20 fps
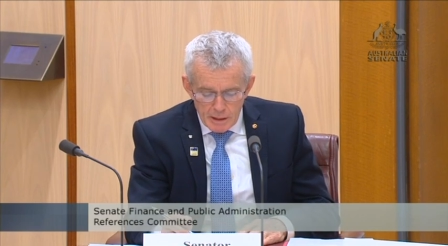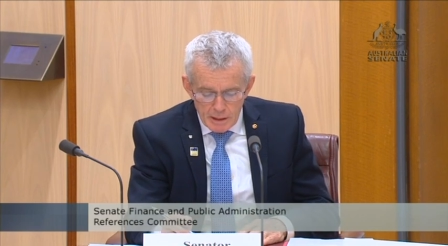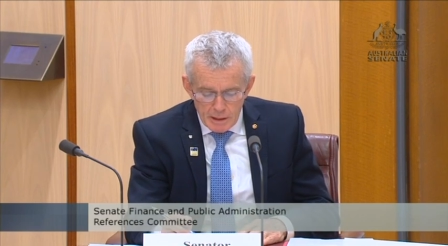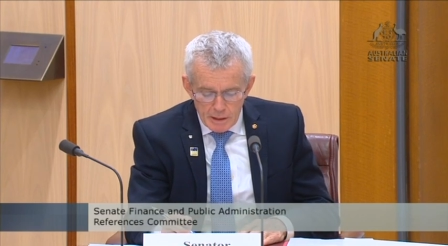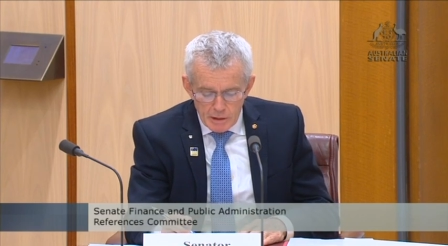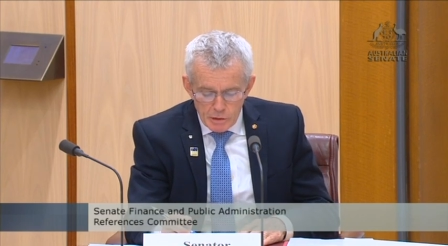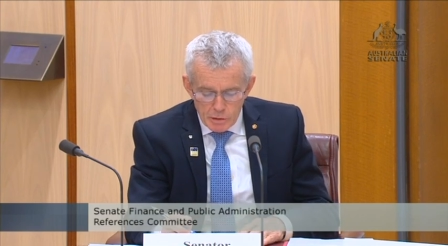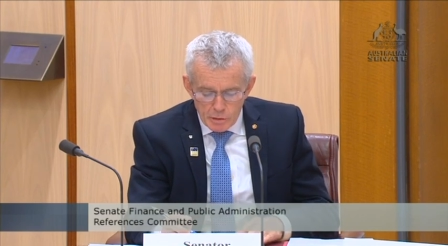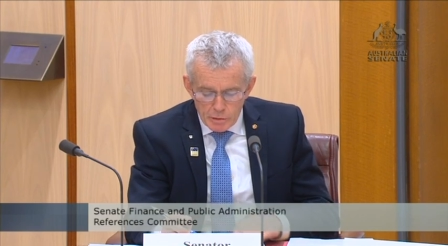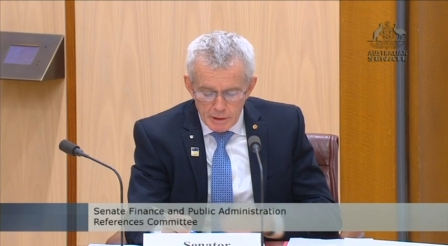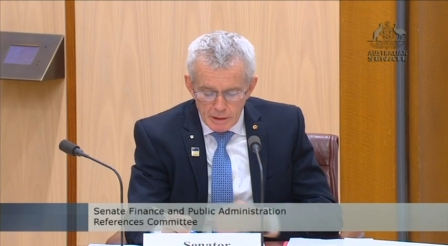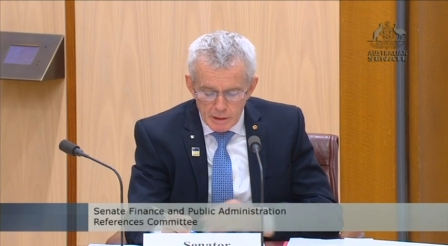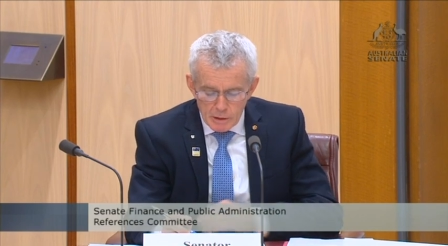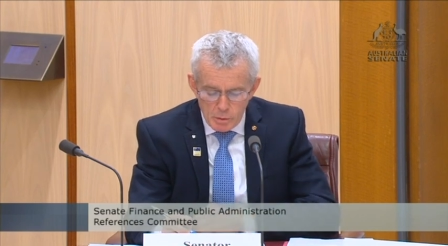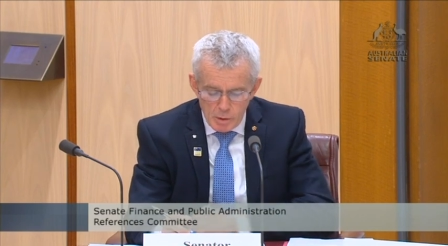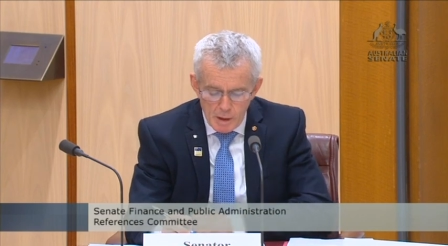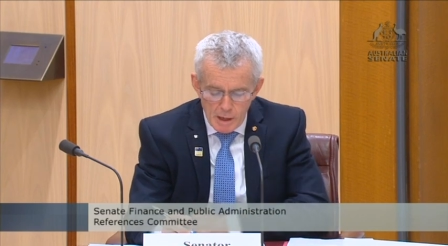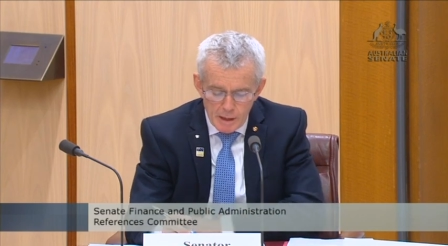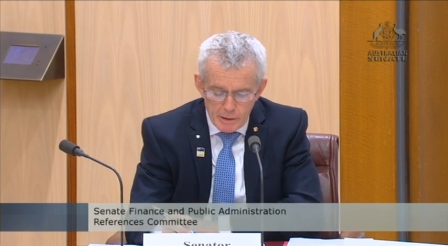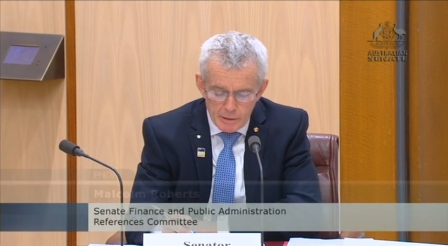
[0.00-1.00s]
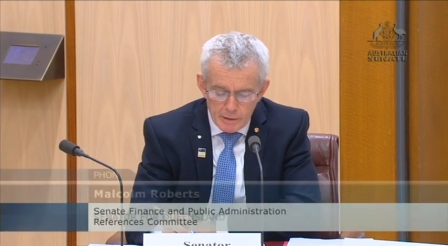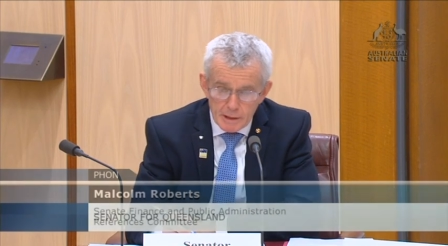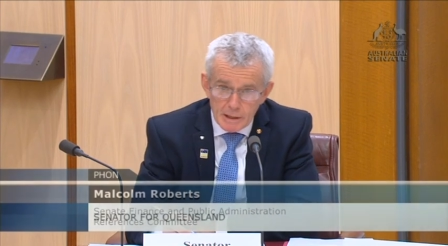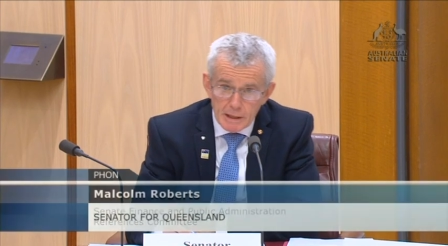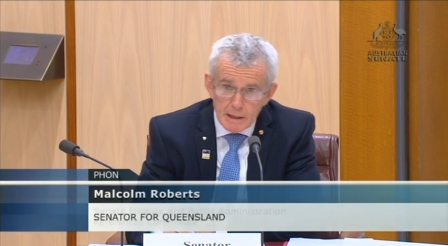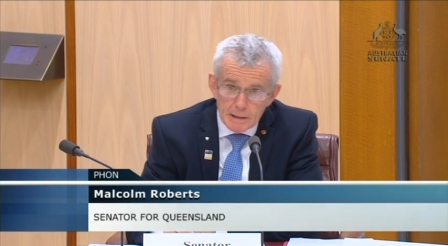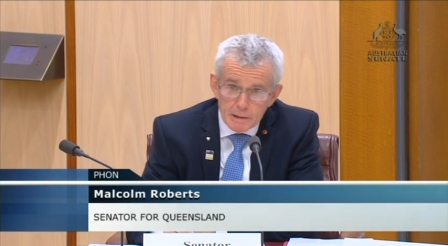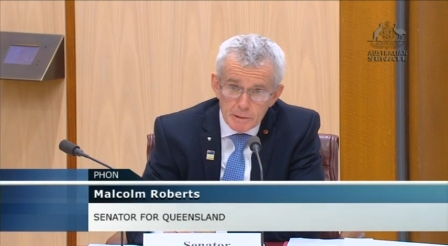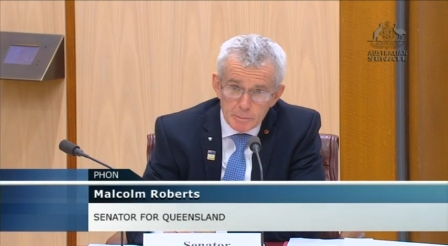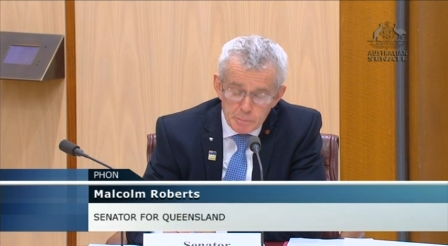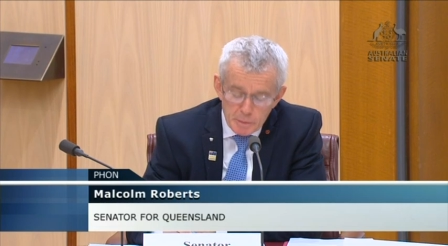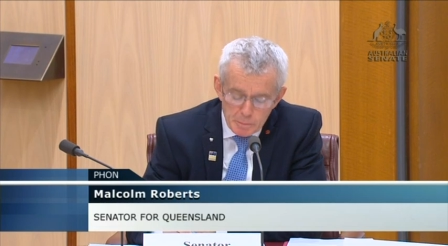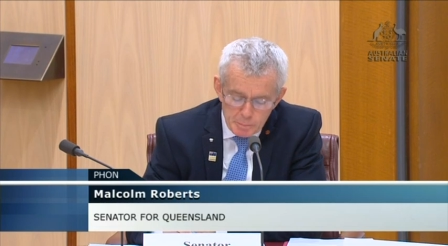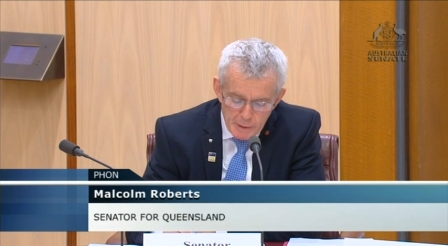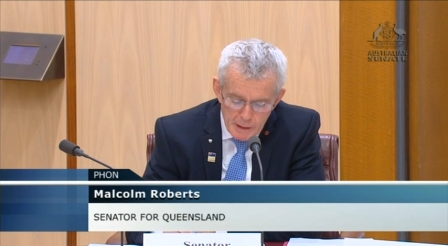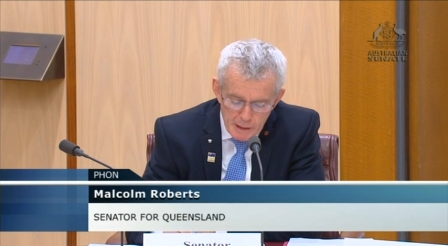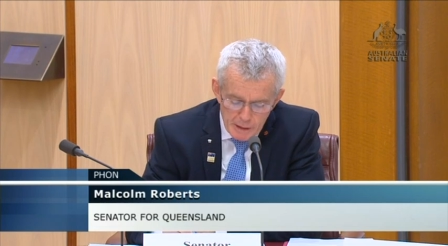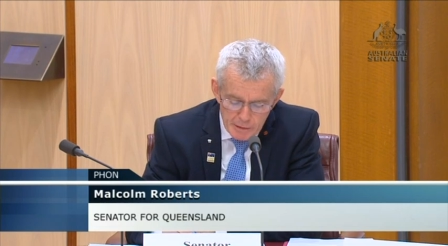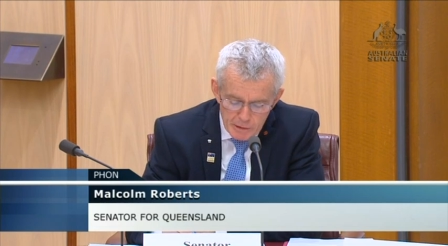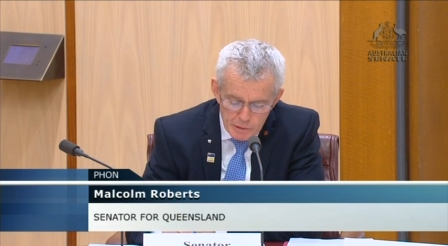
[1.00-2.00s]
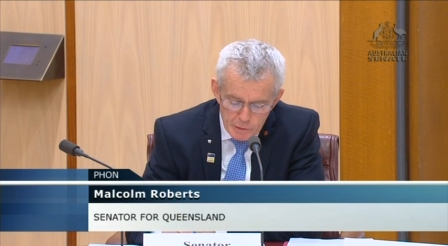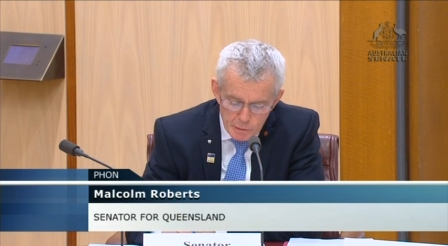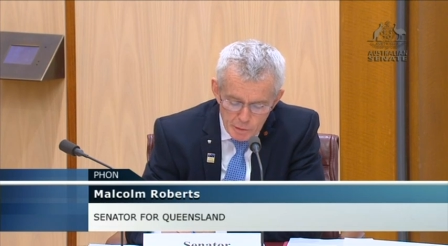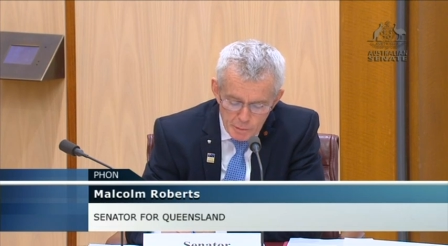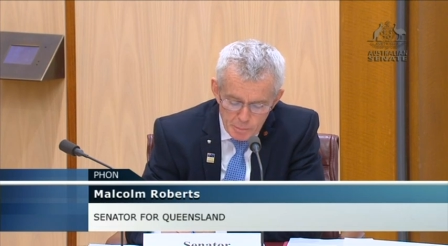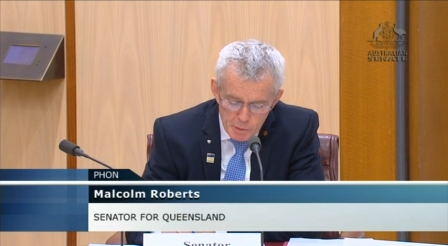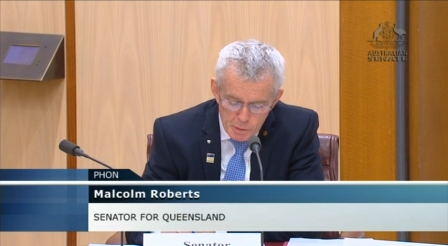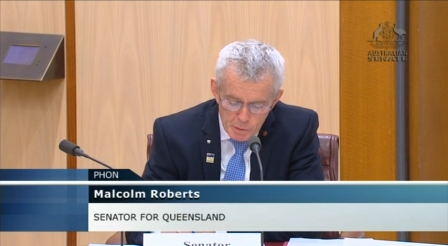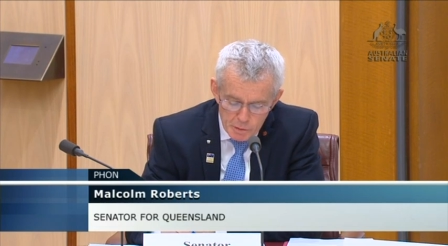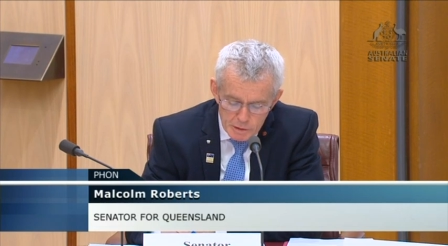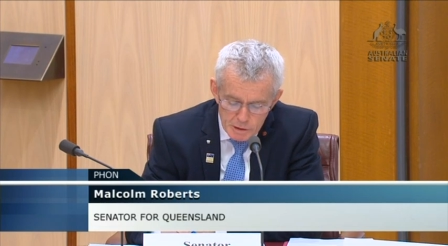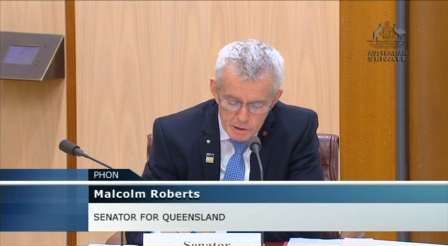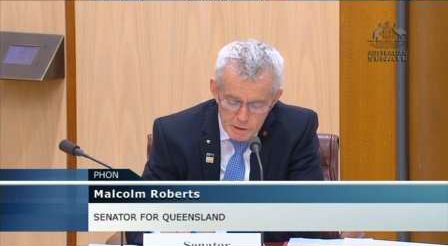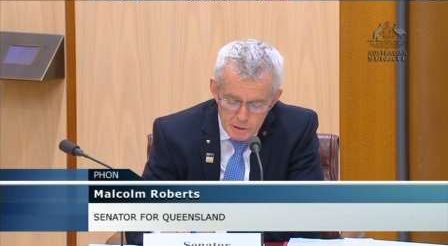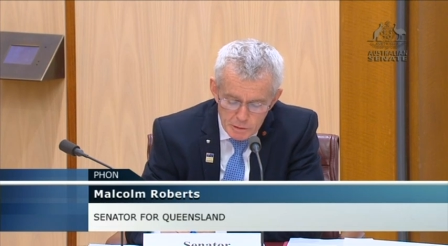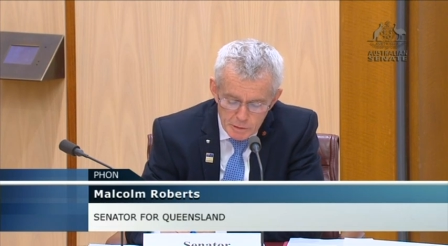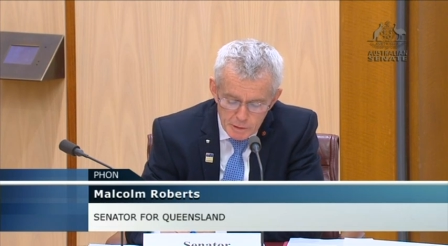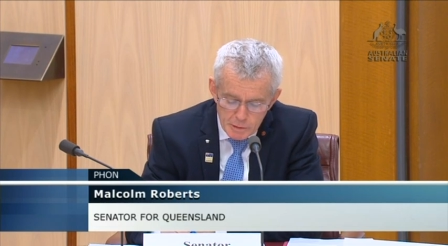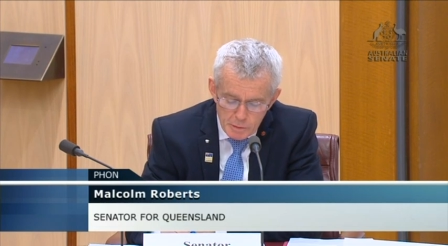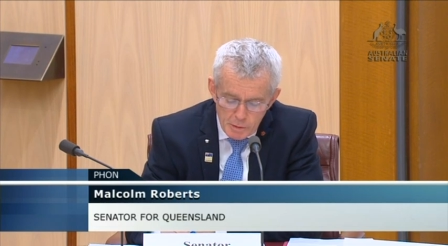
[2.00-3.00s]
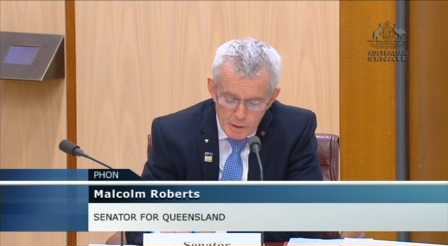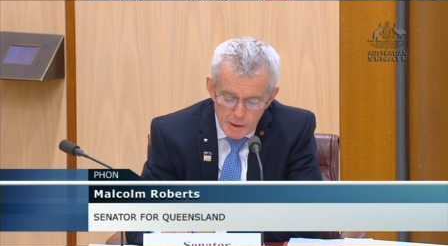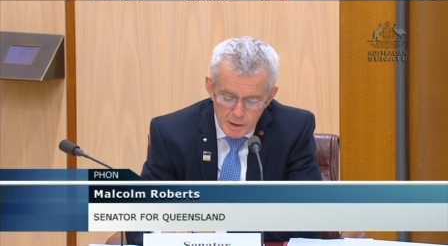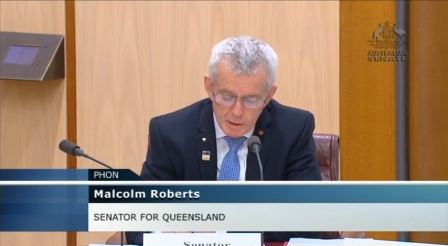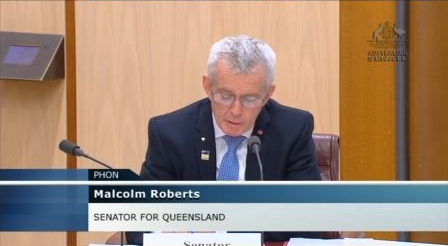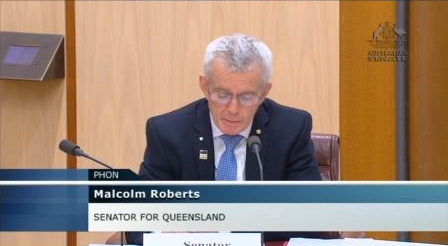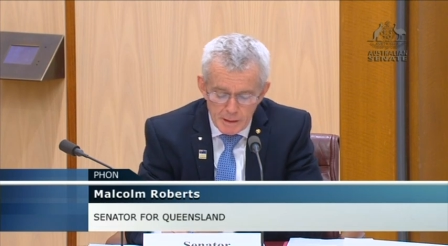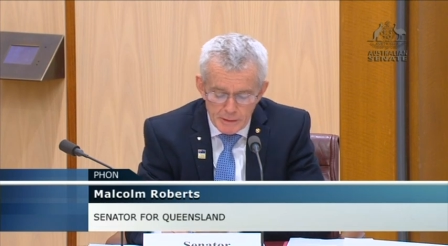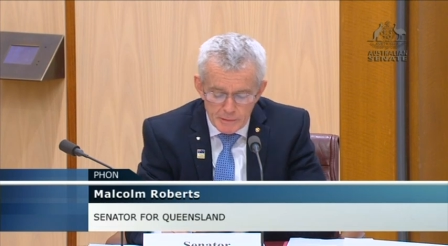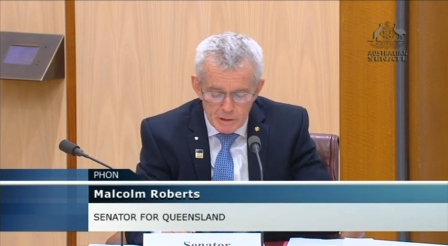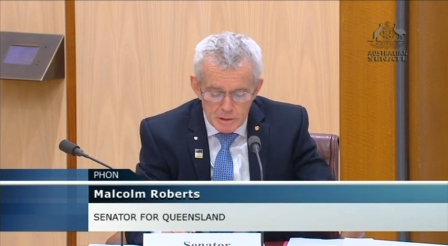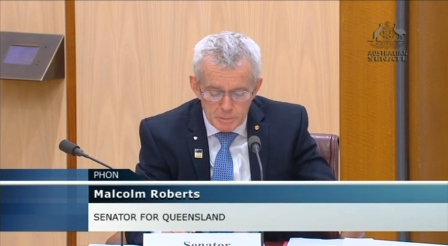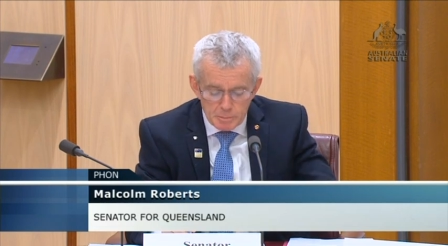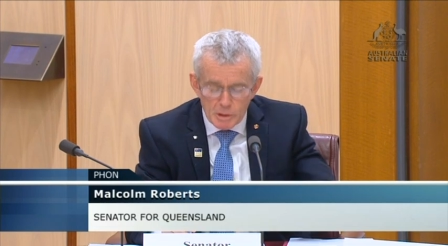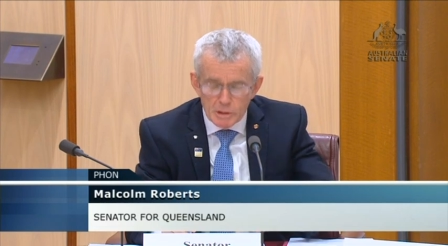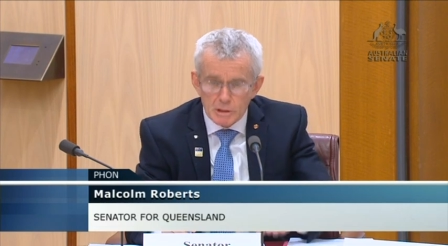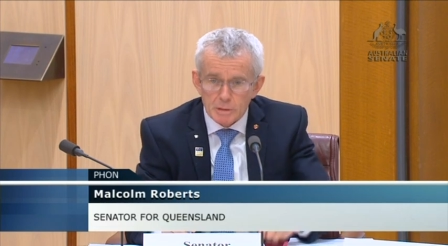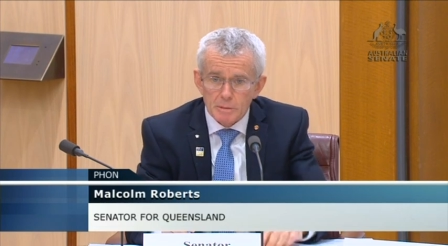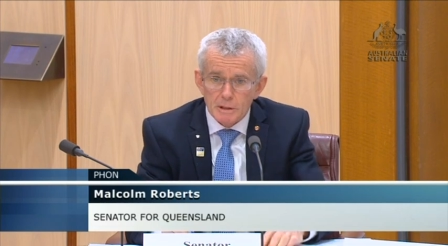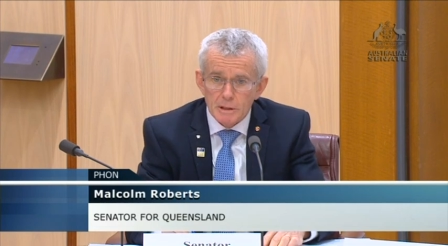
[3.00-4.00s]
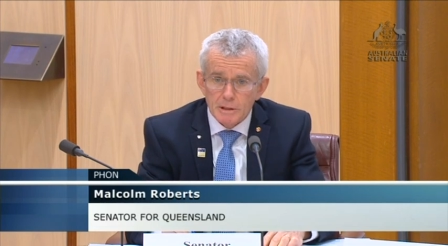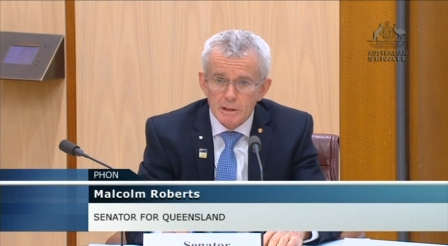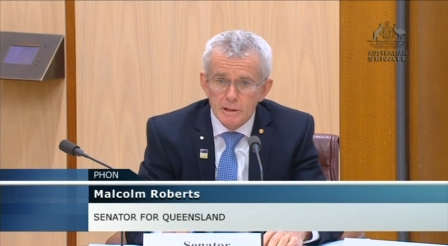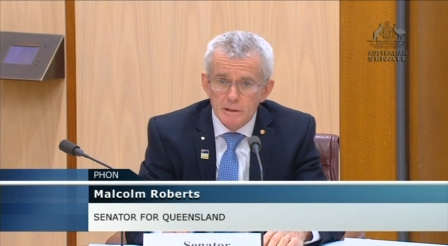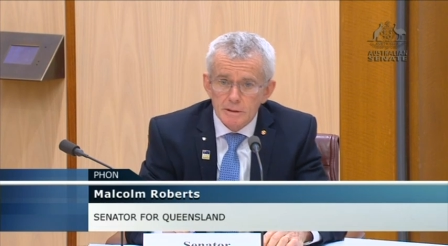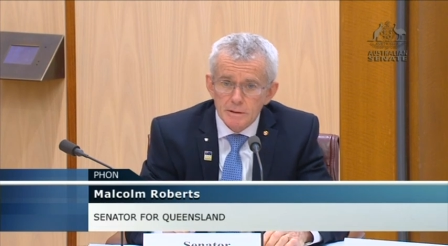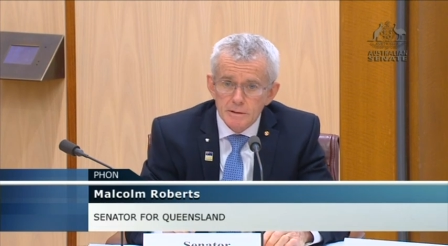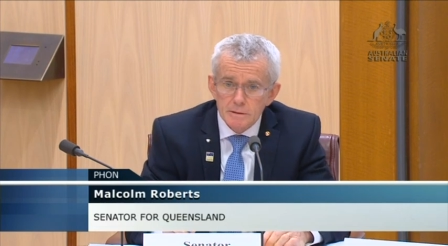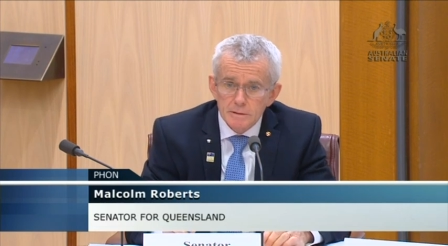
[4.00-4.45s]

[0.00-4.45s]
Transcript: In your inquiry and in preparing your report, did you inquire about this possibility?